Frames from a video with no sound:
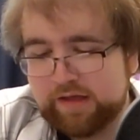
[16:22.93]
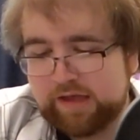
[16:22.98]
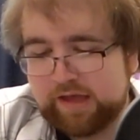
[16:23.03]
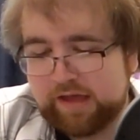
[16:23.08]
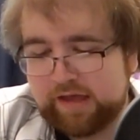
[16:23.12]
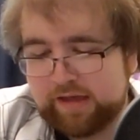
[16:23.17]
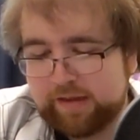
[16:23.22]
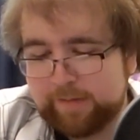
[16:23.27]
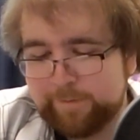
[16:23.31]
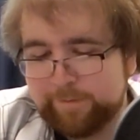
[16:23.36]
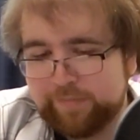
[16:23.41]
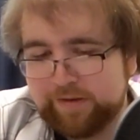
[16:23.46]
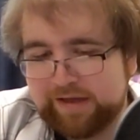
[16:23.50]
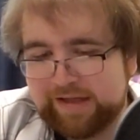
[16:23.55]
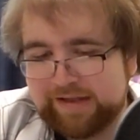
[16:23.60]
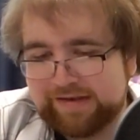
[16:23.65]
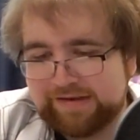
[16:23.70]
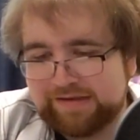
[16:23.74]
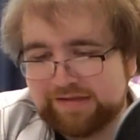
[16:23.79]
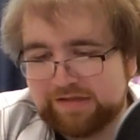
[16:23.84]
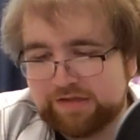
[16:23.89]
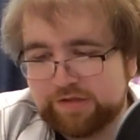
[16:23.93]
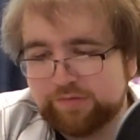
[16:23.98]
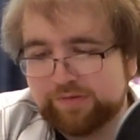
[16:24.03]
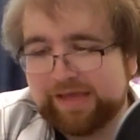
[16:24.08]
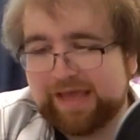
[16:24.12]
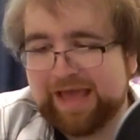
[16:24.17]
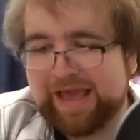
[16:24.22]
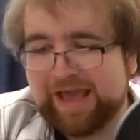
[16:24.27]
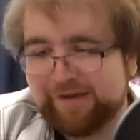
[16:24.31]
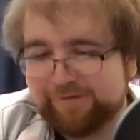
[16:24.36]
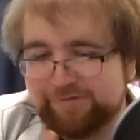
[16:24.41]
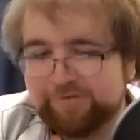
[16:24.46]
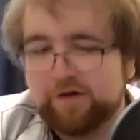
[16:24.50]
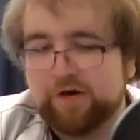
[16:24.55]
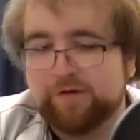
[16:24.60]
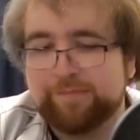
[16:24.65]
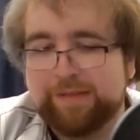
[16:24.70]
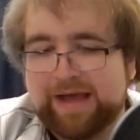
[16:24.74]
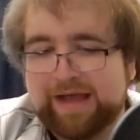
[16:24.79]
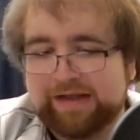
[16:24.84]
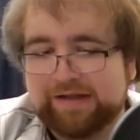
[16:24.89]
But you can't
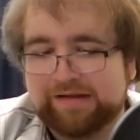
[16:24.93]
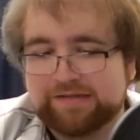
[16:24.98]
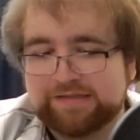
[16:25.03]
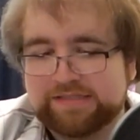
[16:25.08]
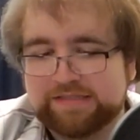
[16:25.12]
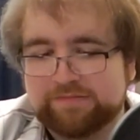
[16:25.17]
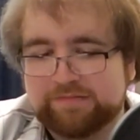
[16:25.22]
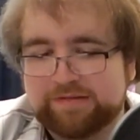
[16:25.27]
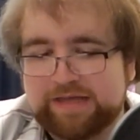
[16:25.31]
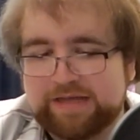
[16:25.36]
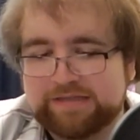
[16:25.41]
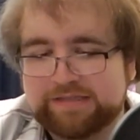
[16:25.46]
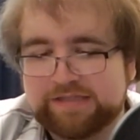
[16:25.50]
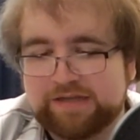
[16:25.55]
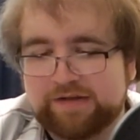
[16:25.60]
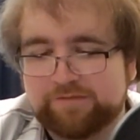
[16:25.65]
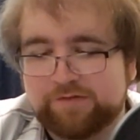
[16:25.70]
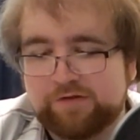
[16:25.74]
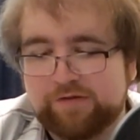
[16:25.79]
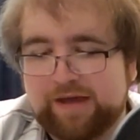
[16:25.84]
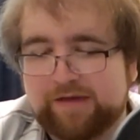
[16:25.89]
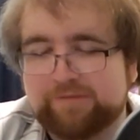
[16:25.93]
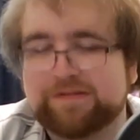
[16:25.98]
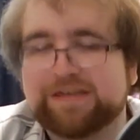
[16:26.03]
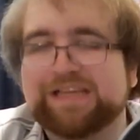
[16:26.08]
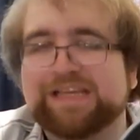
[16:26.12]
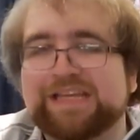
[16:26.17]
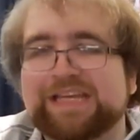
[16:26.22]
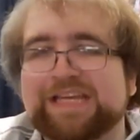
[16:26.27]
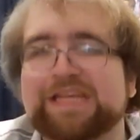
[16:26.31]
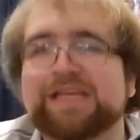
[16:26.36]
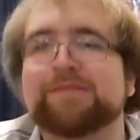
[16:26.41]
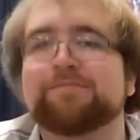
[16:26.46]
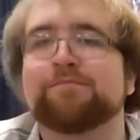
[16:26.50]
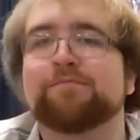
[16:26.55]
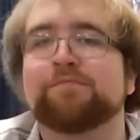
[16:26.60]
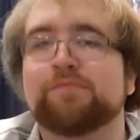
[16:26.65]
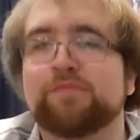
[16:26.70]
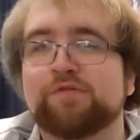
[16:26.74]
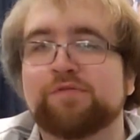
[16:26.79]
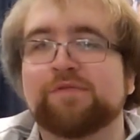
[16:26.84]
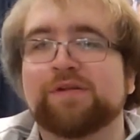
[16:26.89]
fall back on some of that stuff. You have to
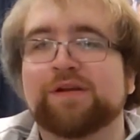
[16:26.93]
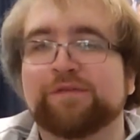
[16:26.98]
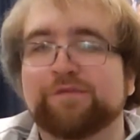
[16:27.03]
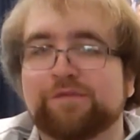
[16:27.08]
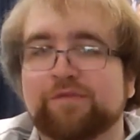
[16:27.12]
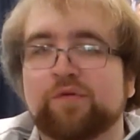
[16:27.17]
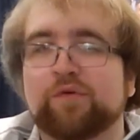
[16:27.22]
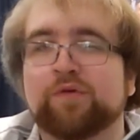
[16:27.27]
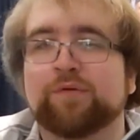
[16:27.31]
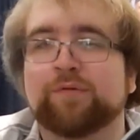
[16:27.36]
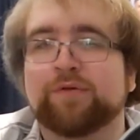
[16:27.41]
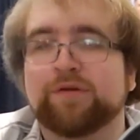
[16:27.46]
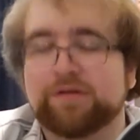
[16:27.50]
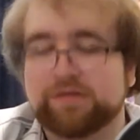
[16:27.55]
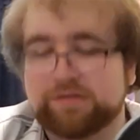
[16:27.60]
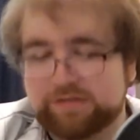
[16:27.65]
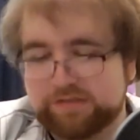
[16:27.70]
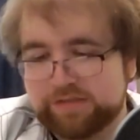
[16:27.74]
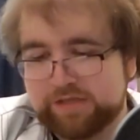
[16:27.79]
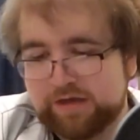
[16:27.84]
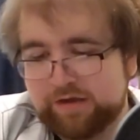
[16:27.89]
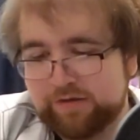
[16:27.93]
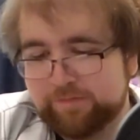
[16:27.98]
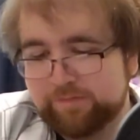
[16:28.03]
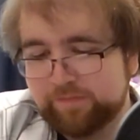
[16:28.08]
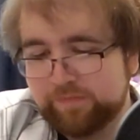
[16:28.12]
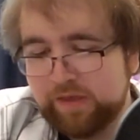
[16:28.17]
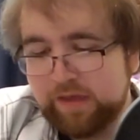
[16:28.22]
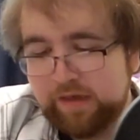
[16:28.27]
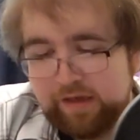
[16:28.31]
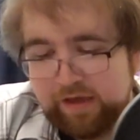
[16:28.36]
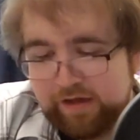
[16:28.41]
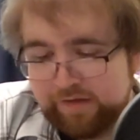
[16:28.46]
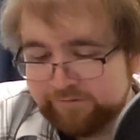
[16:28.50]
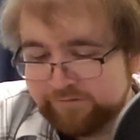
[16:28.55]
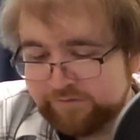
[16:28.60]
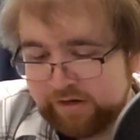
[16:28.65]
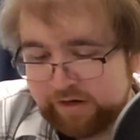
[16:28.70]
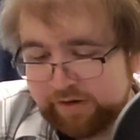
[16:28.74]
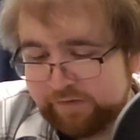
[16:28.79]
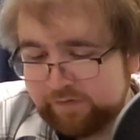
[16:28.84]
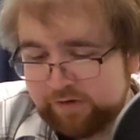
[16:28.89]
keep moving forward, so...
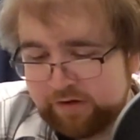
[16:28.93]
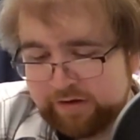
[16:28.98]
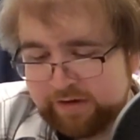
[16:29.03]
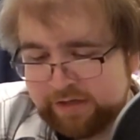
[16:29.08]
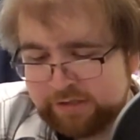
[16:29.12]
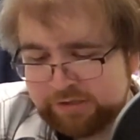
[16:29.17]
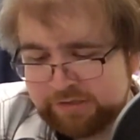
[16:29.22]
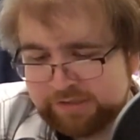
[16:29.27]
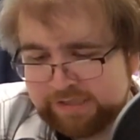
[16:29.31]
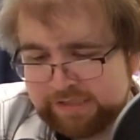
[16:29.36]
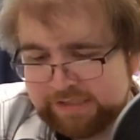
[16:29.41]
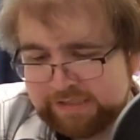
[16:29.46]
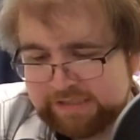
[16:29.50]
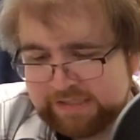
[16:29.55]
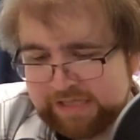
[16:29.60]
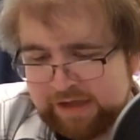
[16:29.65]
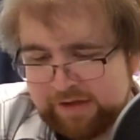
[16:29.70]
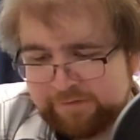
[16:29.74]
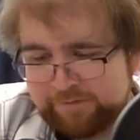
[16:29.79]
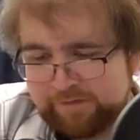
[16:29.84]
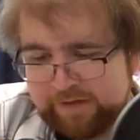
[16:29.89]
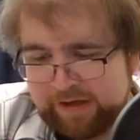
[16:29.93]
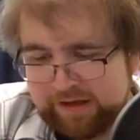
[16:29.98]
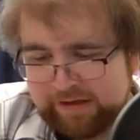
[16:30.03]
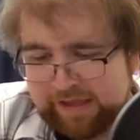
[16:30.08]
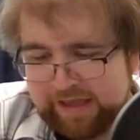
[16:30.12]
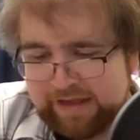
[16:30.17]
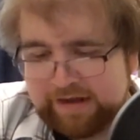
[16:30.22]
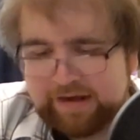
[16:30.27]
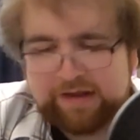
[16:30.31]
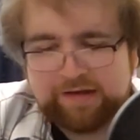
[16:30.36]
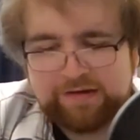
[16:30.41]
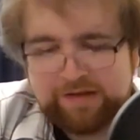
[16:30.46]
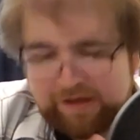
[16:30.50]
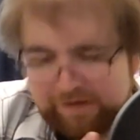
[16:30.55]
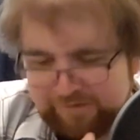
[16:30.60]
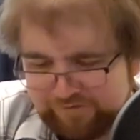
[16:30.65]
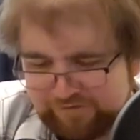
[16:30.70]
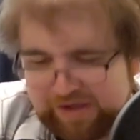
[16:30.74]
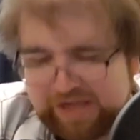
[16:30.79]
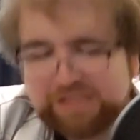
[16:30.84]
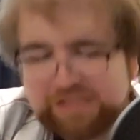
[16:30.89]
Very, very interesting stuff. Again,
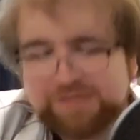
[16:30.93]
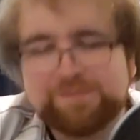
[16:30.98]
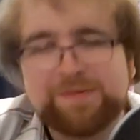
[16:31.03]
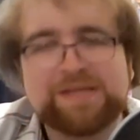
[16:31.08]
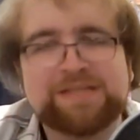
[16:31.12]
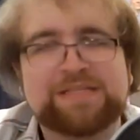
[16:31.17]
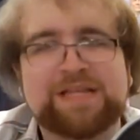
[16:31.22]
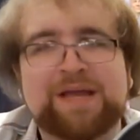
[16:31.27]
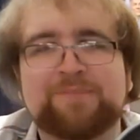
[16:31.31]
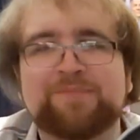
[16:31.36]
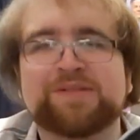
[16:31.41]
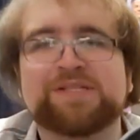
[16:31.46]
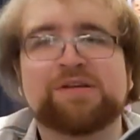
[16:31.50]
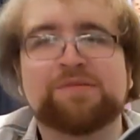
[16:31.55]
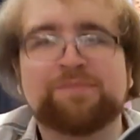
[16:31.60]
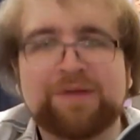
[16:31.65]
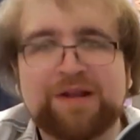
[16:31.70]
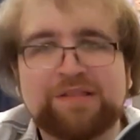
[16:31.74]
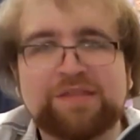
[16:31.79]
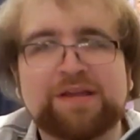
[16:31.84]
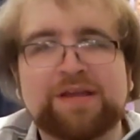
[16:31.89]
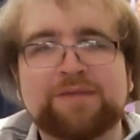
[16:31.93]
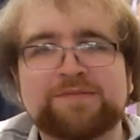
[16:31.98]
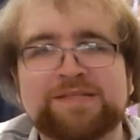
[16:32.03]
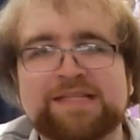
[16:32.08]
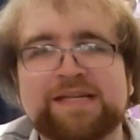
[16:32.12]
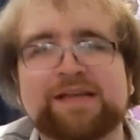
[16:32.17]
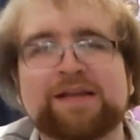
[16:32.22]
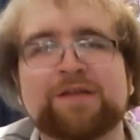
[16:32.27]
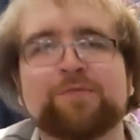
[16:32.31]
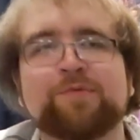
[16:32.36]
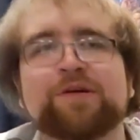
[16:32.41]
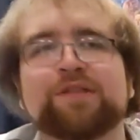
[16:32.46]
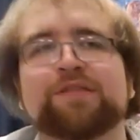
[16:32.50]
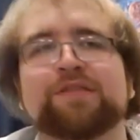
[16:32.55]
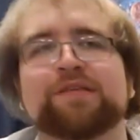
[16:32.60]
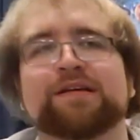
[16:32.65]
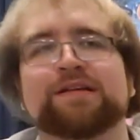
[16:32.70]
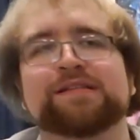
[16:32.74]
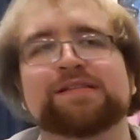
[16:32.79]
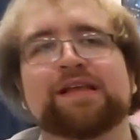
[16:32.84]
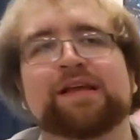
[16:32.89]
a fast-paced episode, but I think I'm sticking
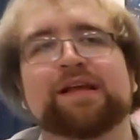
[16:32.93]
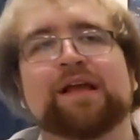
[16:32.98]
with this.